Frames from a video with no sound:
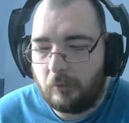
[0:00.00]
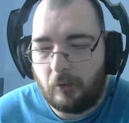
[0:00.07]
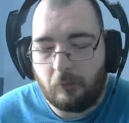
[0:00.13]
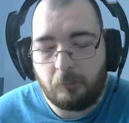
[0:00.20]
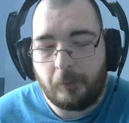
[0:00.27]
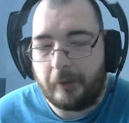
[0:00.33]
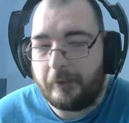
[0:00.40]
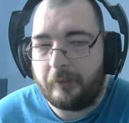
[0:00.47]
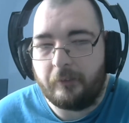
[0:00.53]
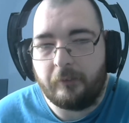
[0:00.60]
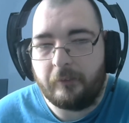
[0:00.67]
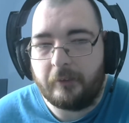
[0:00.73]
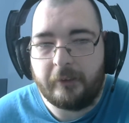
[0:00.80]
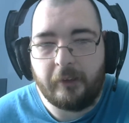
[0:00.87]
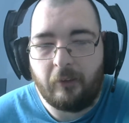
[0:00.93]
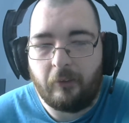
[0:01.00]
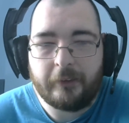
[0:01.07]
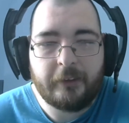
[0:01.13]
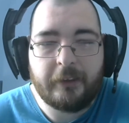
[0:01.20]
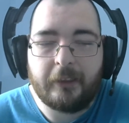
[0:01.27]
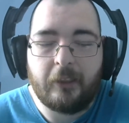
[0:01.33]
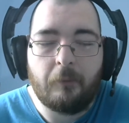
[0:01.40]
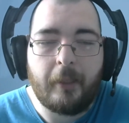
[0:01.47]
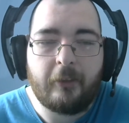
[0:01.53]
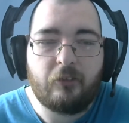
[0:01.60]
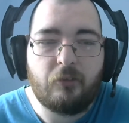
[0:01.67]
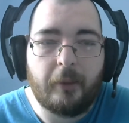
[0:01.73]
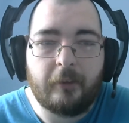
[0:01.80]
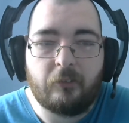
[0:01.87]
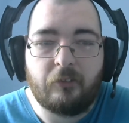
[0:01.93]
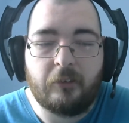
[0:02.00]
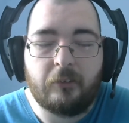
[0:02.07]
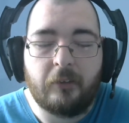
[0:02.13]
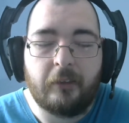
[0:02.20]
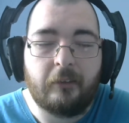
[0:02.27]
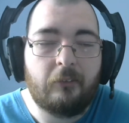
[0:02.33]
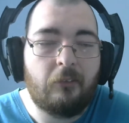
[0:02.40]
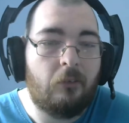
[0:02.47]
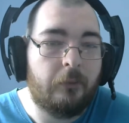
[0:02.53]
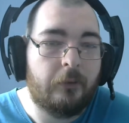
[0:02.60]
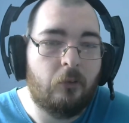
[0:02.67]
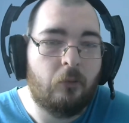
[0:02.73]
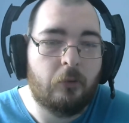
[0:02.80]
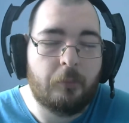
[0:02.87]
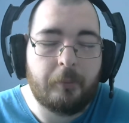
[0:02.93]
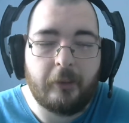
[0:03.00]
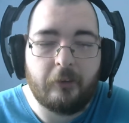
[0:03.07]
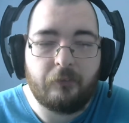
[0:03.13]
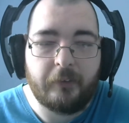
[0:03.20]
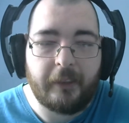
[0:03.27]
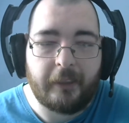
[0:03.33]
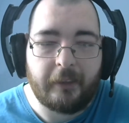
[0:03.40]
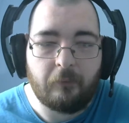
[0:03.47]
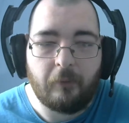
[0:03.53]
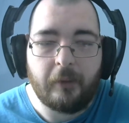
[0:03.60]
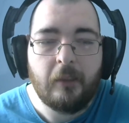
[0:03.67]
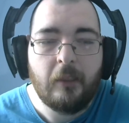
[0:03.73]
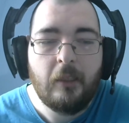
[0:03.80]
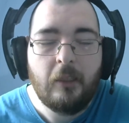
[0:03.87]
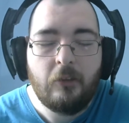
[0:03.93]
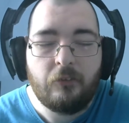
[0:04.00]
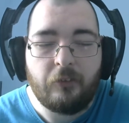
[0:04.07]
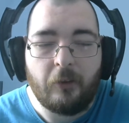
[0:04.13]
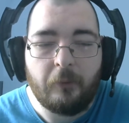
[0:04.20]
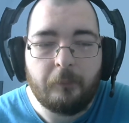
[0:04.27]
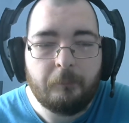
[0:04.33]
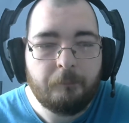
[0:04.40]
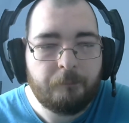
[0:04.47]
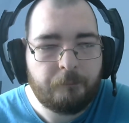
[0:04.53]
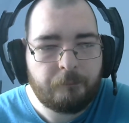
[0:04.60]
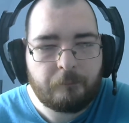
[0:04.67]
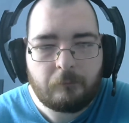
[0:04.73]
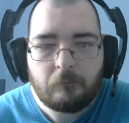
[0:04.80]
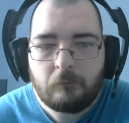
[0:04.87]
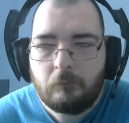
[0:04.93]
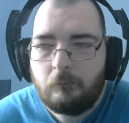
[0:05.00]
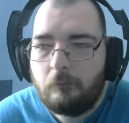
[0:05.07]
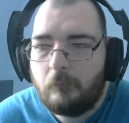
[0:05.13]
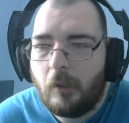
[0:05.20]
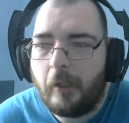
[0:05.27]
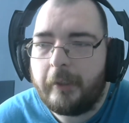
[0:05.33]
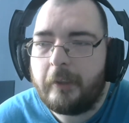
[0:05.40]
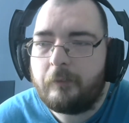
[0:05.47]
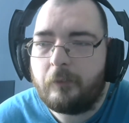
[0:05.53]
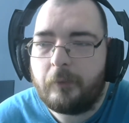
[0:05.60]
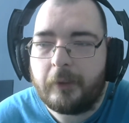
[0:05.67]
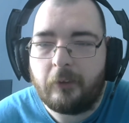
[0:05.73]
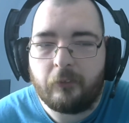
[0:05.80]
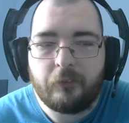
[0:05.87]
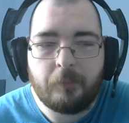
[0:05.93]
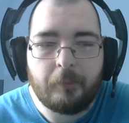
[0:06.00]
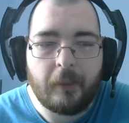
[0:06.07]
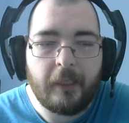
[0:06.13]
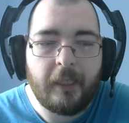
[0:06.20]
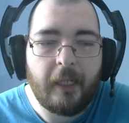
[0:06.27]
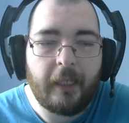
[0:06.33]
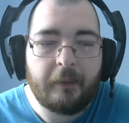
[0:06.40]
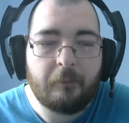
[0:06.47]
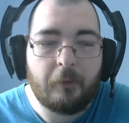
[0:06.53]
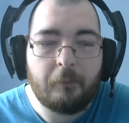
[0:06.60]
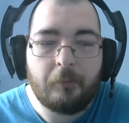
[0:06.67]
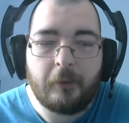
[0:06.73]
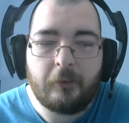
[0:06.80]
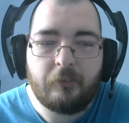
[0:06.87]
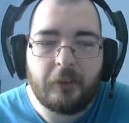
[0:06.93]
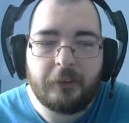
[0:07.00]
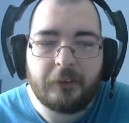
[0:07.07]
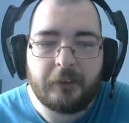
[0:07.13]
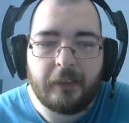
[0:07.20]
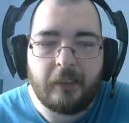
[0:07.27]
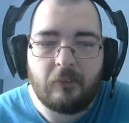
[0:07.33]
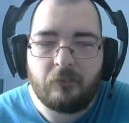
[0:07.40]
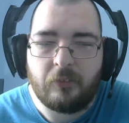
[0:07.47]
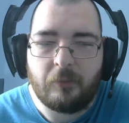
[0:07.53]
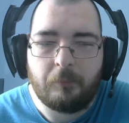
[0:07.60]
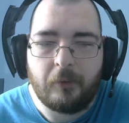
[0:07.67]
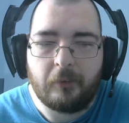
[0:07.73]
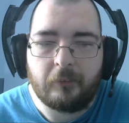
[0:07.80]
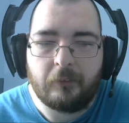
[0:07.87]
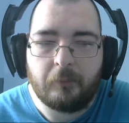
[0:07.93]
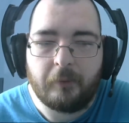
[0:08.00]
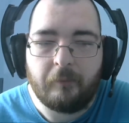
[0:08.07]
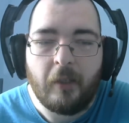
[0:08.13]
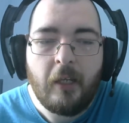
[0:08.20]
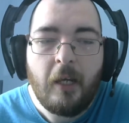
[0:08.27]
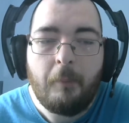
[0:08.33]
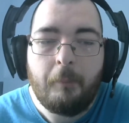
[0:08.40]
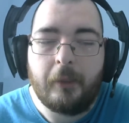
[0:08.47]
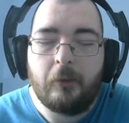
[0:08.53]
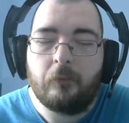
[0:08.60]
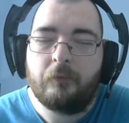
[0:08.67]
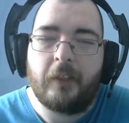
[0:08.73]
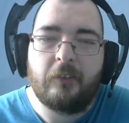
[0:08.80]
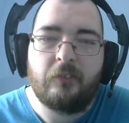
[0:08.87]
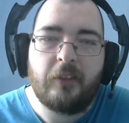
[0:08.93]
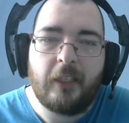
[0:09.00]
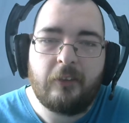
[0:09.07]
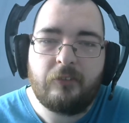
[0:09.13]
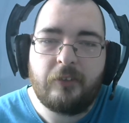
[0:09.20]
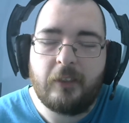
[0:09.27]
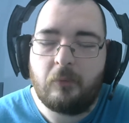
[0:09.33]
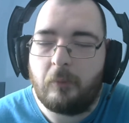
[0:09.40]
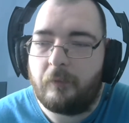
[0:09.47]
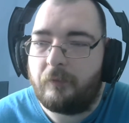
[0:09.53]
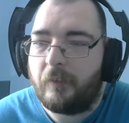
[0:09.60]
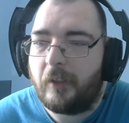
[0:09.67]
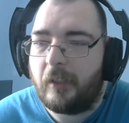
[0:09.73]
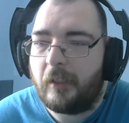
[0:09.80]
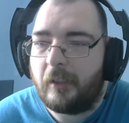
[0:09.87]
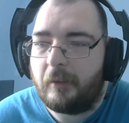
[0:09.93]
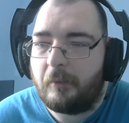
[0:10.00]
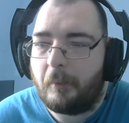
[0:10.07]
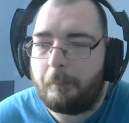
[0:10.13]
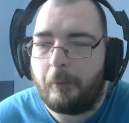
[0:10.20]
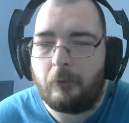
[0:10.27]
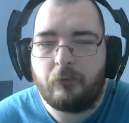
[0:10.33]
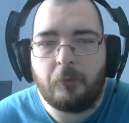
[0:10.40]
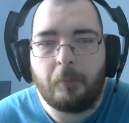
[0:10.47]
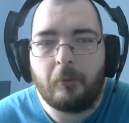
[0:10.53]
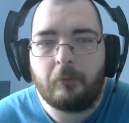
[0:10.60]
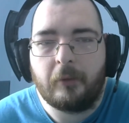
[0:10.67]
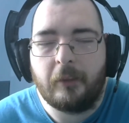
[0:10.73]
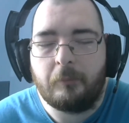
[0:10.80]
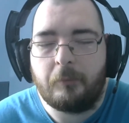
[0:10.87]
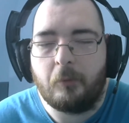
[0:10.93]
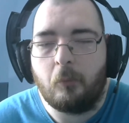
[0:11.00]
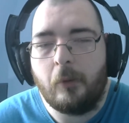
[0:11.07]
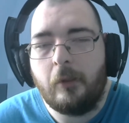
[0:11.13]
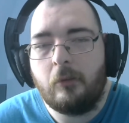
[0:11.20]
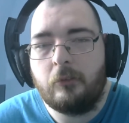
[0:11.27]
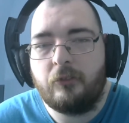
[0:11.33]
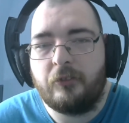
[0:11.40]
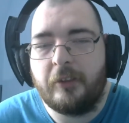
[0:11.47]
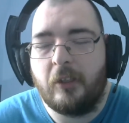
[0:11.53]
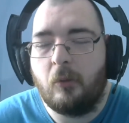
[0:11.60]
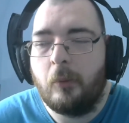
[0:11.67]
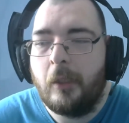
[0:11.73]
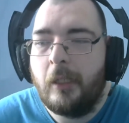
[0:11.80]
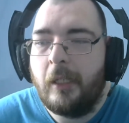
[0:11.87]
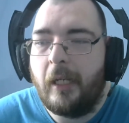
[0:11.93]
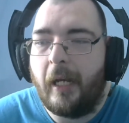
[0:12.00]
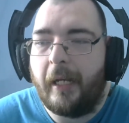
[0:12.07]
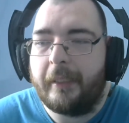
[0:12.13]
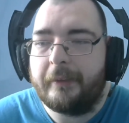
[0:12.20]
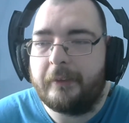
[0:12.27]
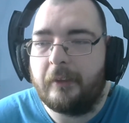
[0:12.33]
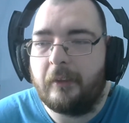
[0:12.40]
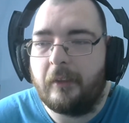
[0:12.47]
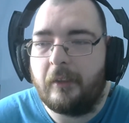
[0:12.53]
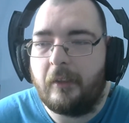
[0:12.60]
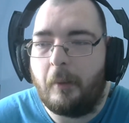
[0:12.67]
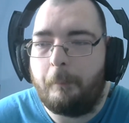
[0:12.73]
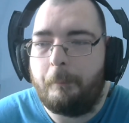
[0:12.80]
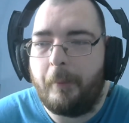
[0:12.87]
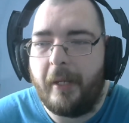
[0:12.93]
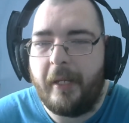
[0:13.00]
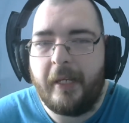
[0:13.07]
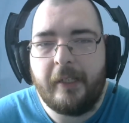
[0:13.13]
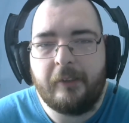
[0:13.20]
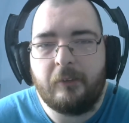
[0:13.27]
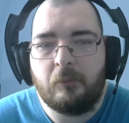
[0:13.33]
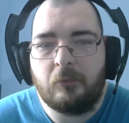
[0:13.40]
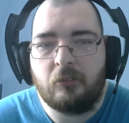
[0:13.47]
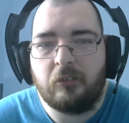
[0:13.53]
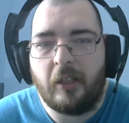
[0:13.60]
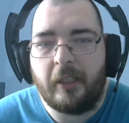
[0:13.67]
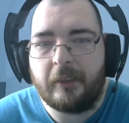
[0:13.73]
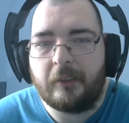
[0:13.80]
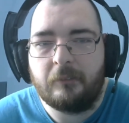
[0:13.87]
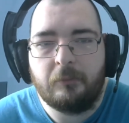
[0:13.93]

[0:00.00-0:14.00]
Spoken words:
played I just didn't go back to it, etc. And I can't record the PS3 anyway. So I never really got to play it, and my PlayStation now is unplugged or whatever. But it looked fantastic with a post-apocalyptic world still, and a bear that was like